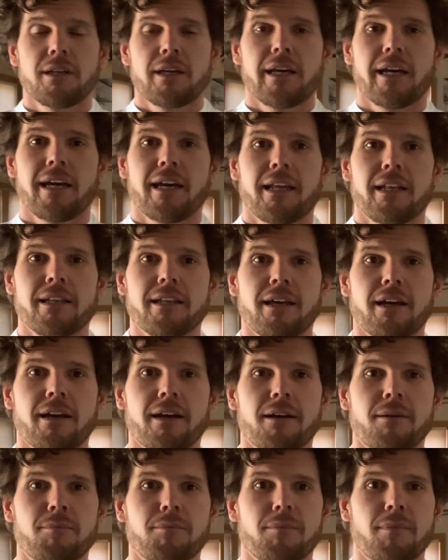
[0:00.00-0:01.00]
And
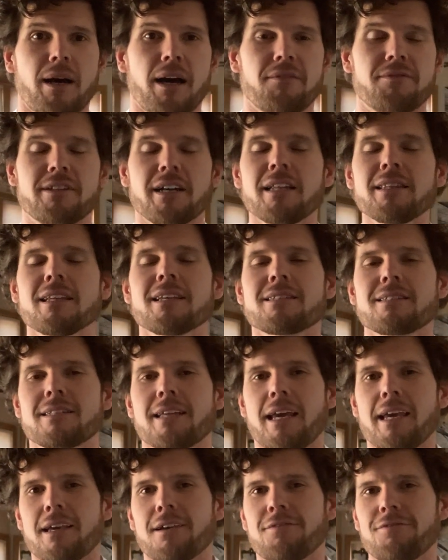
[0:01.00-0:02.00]
um, I've done this
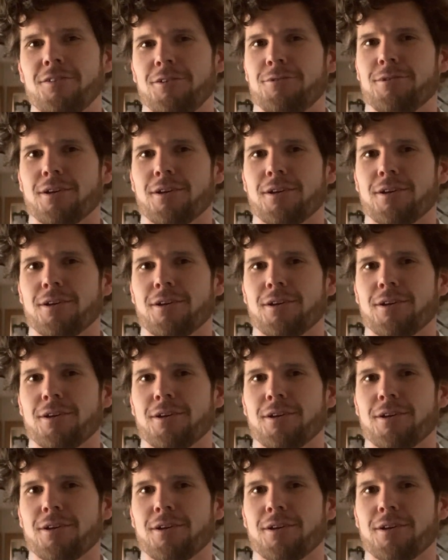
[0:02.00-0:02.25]
take a few